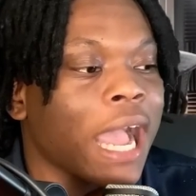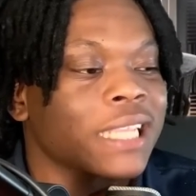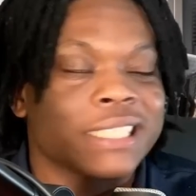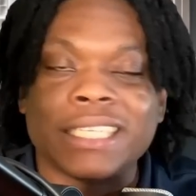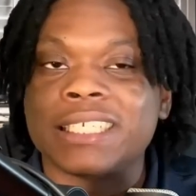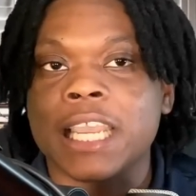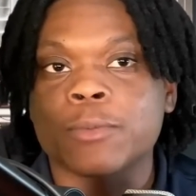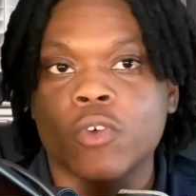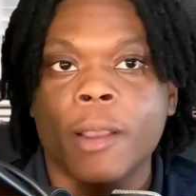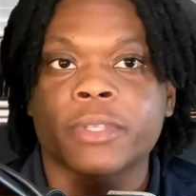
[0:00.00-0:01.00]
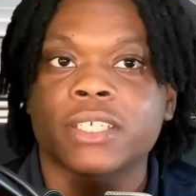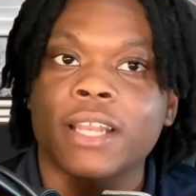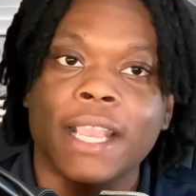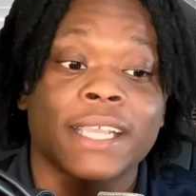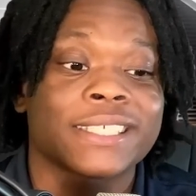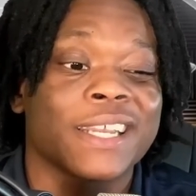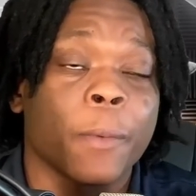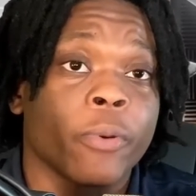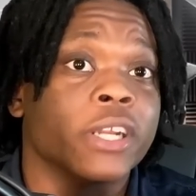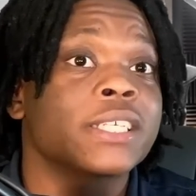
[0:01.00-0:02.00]
I see James Robinson, like I said,
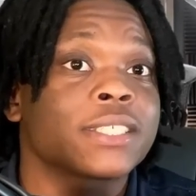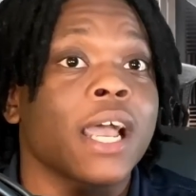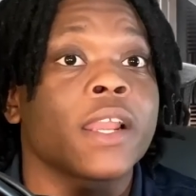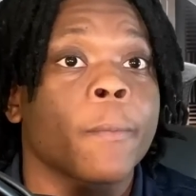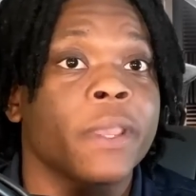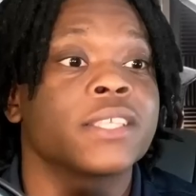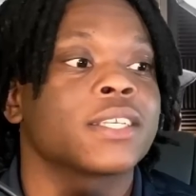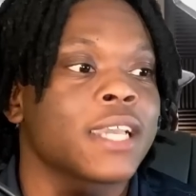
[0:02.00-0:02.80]
a pretty solid piece,